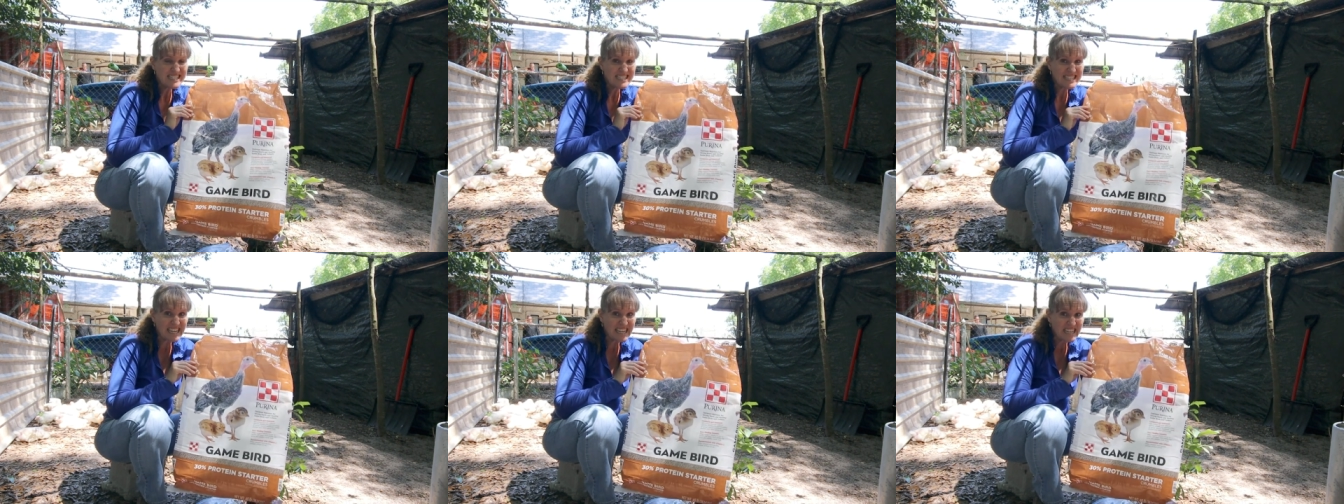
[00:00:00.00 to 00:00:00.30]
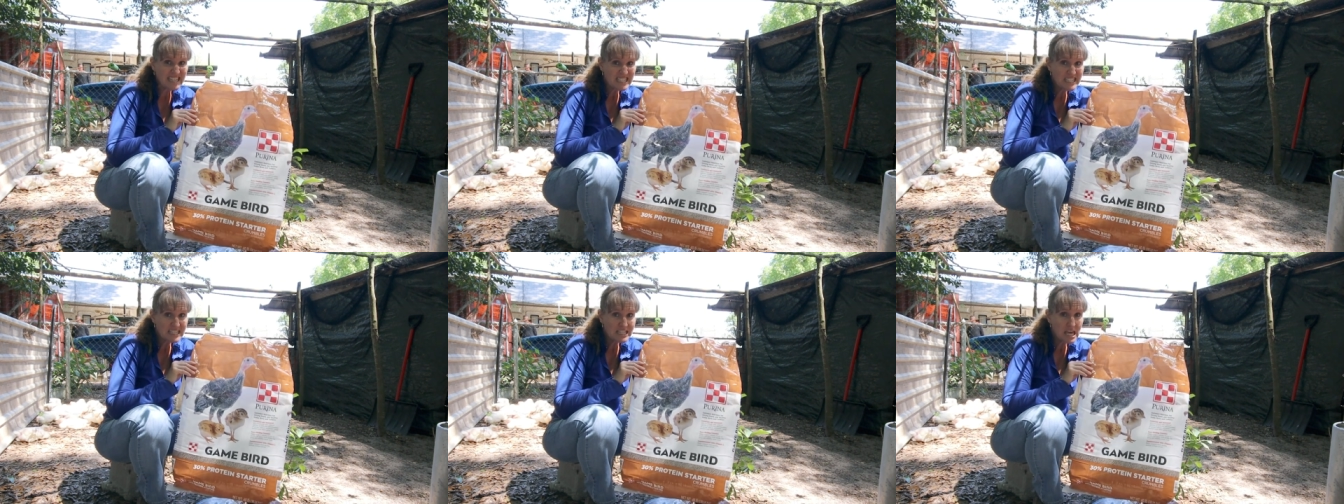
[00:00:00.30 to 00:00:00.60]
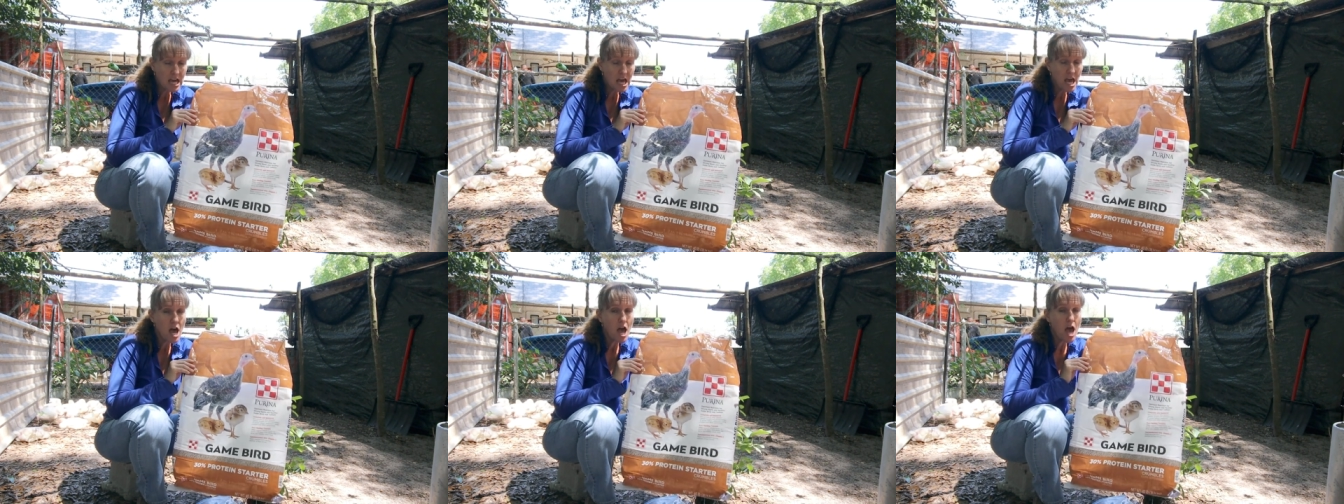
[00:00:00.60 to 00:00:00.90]
sixth
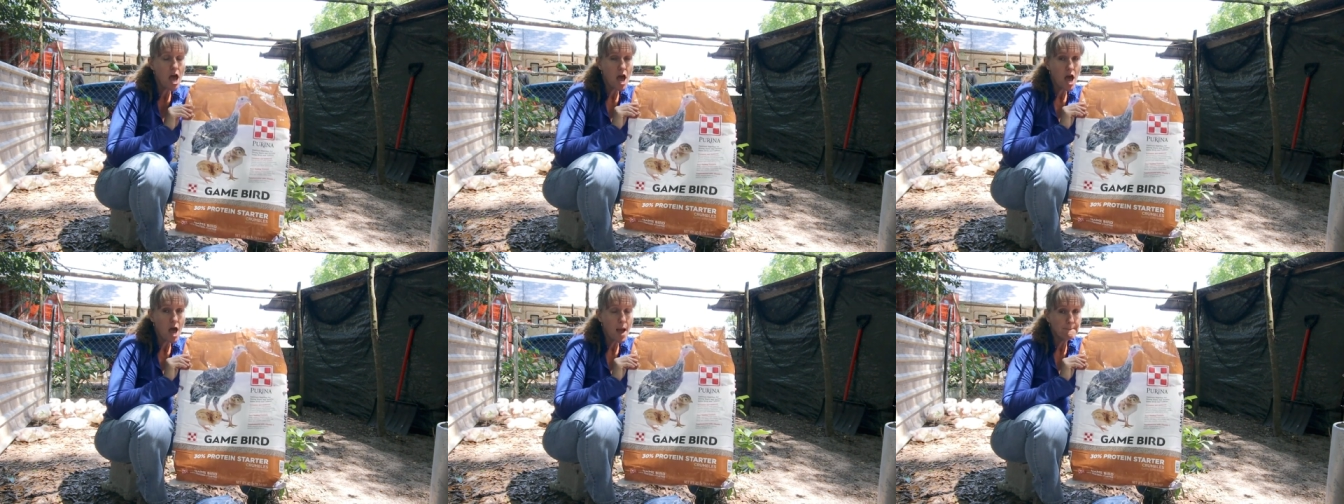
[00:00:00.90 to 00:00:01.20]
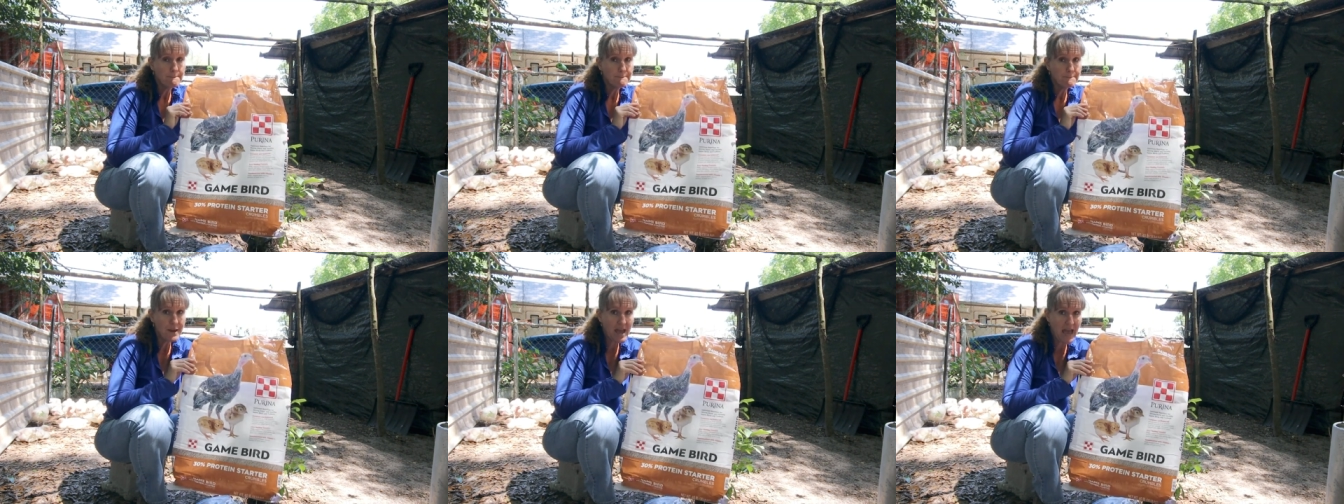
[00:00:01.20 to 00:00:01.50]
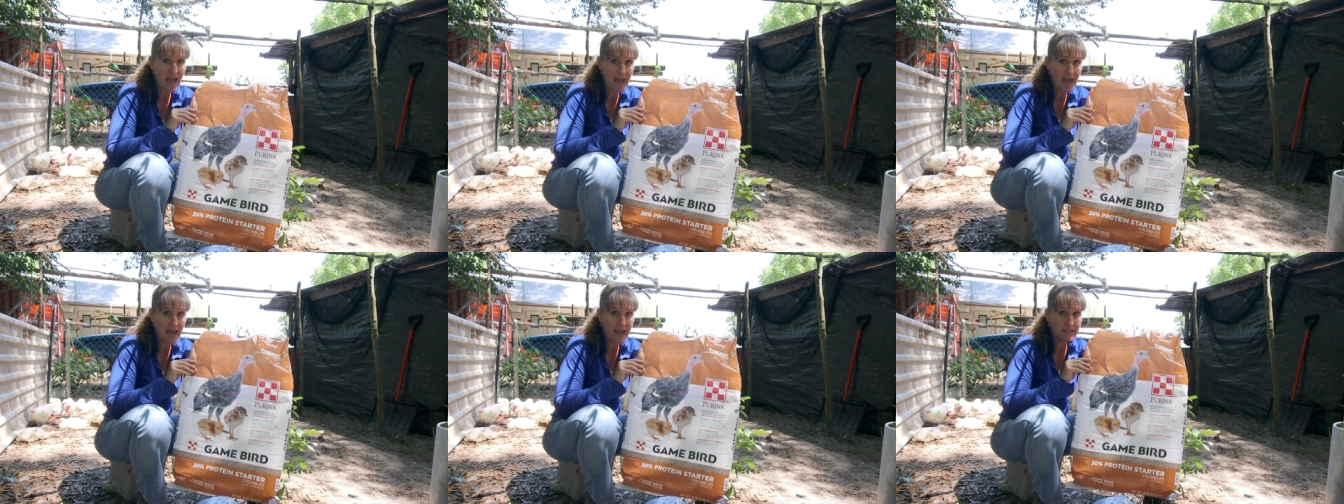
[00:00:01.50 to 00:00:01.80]

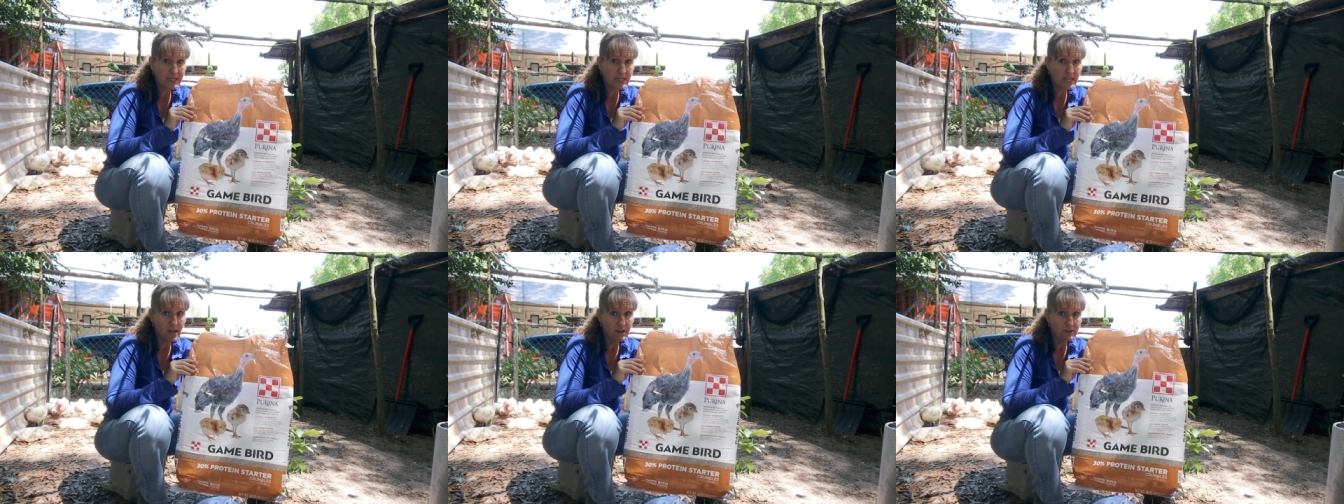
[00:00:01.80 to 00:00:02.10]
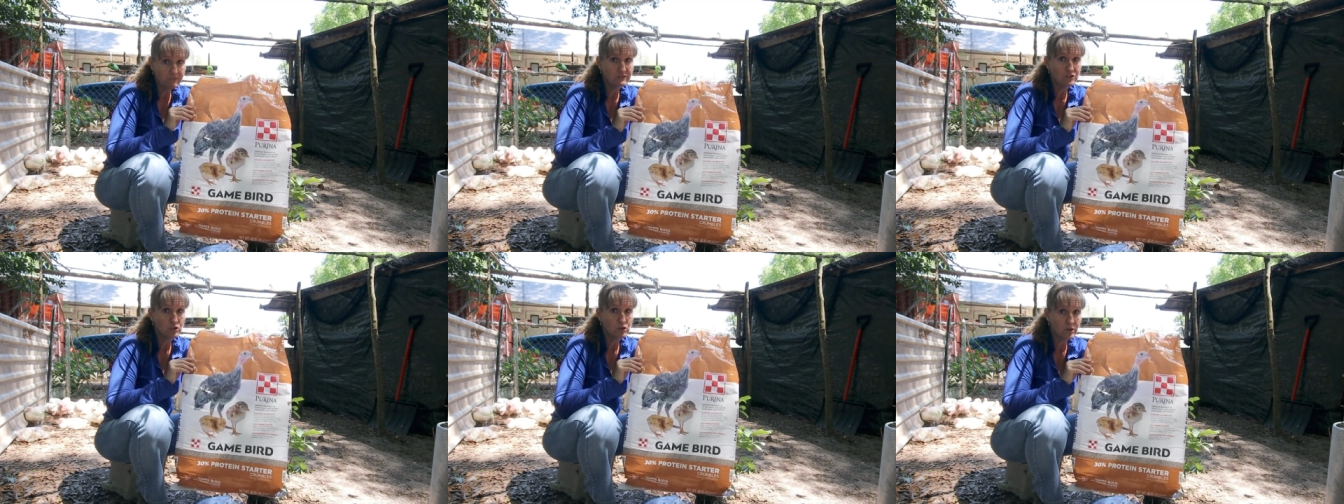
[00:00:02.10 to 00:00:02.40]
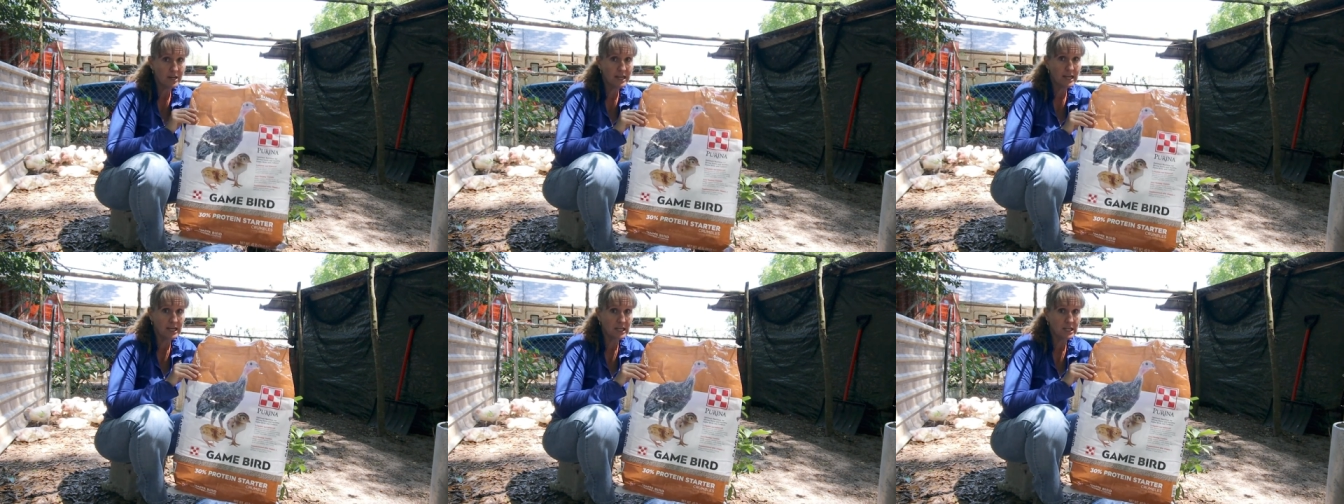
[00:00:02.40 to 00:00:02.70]
bag of
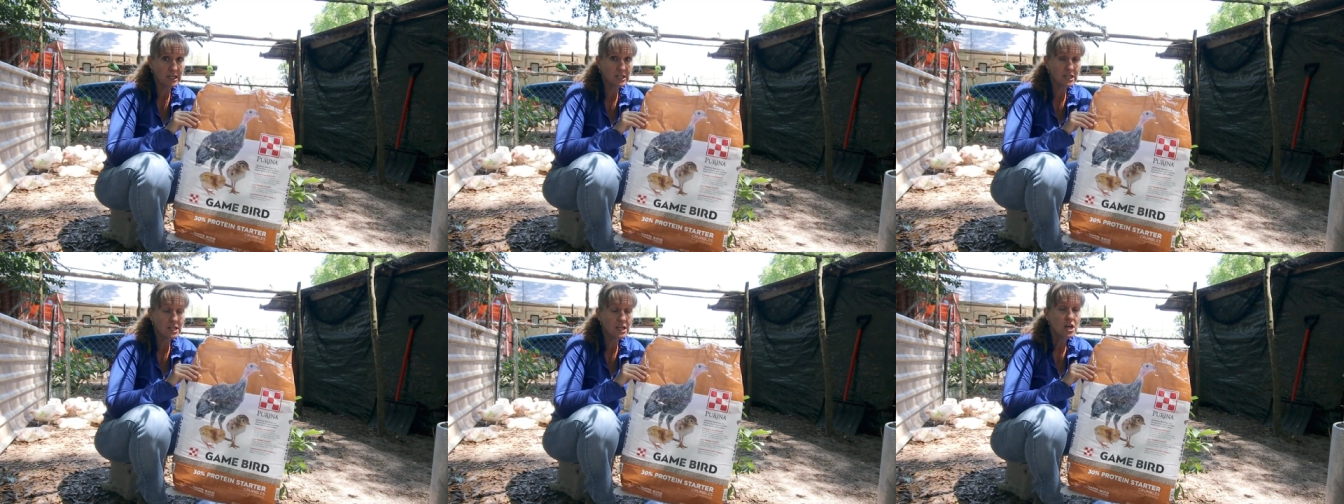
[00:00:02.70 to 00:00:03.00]
grain.